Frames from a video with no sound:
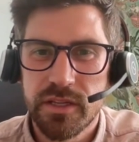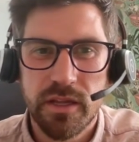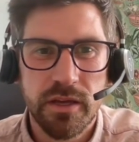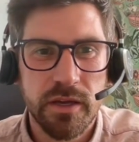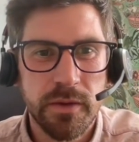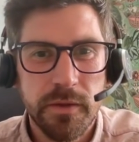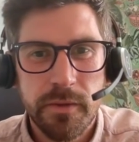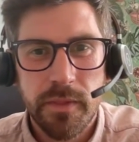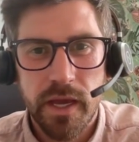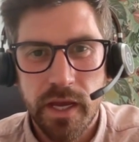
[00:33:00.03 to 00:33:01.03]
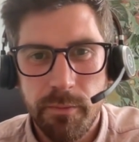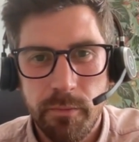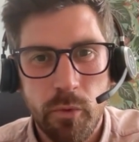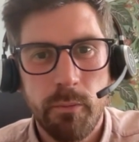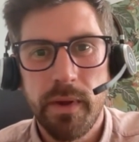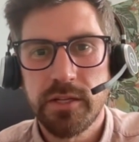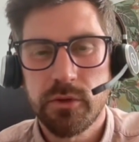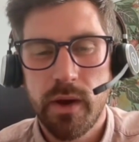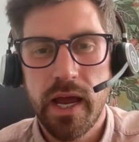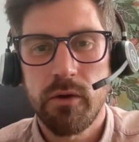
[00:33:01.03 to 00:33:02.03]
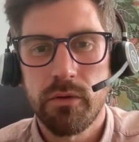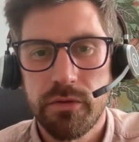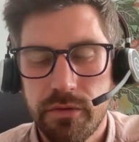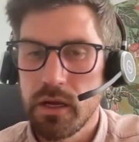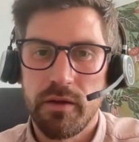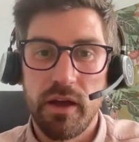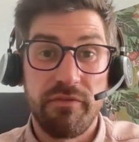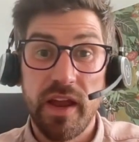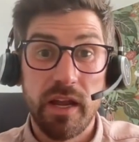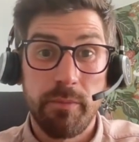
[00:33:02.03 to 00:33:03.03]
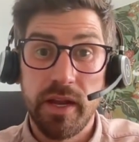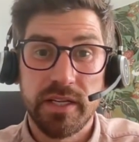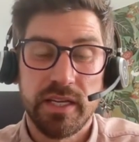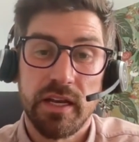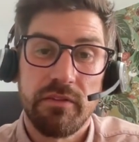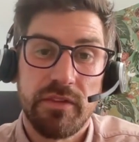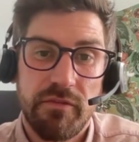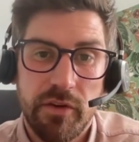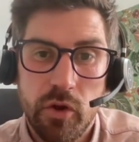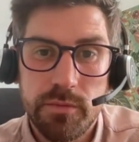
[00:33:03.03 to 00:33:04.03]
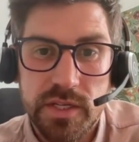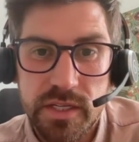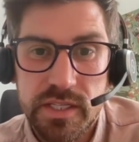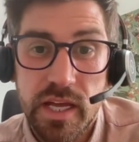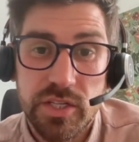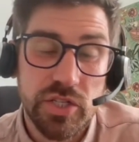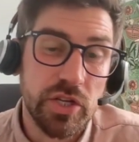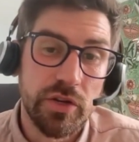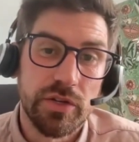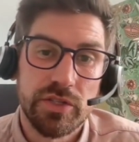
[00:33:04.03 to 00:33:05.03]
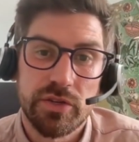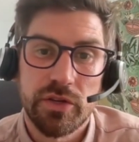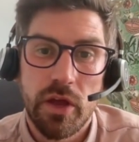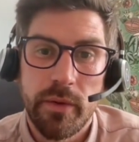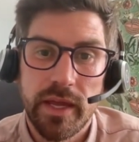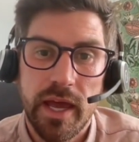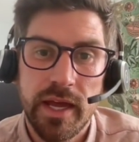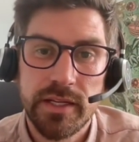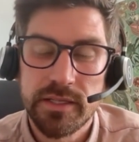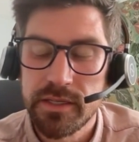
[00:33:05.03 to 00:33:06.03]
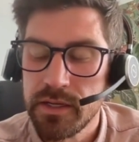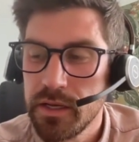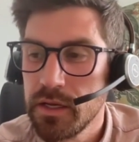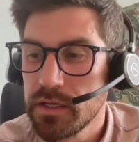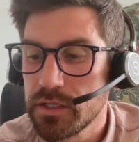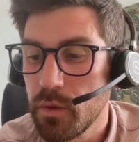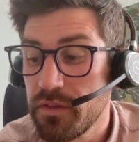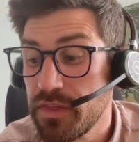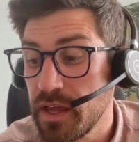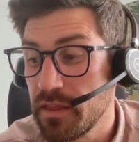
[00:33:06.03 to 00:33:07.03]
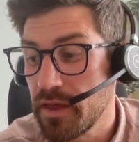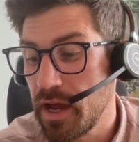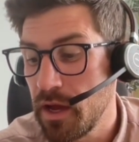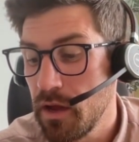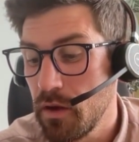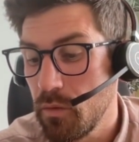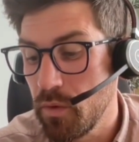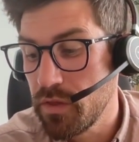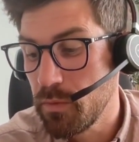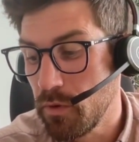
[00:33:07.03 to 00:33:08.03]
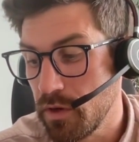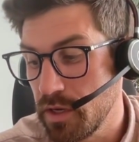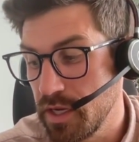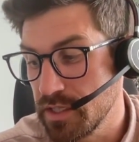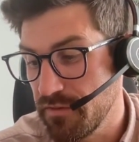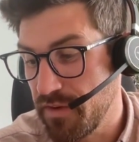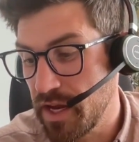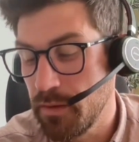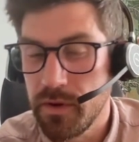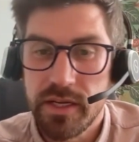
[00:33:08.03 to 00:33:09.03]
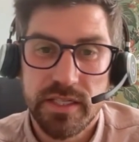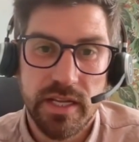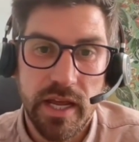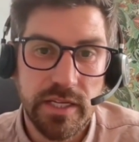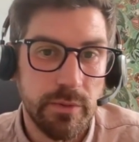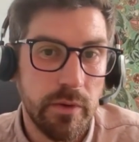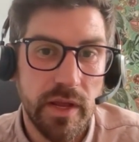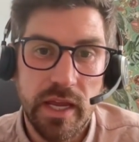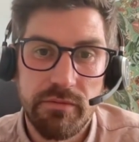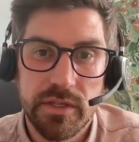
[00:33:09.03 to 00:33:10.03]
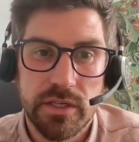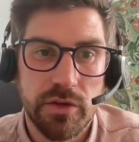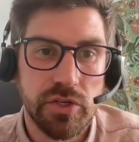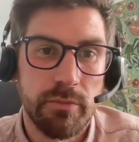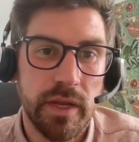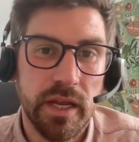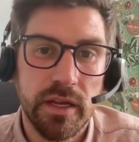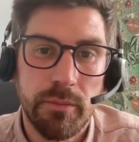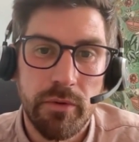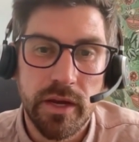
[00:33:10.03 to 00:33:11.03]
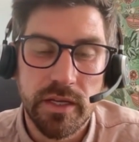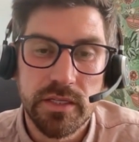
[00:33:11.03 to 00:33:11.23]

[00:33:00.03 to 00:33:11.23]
the more mental health availability of different options that students could go and get. So I think that with what is available in today's world, even social media bring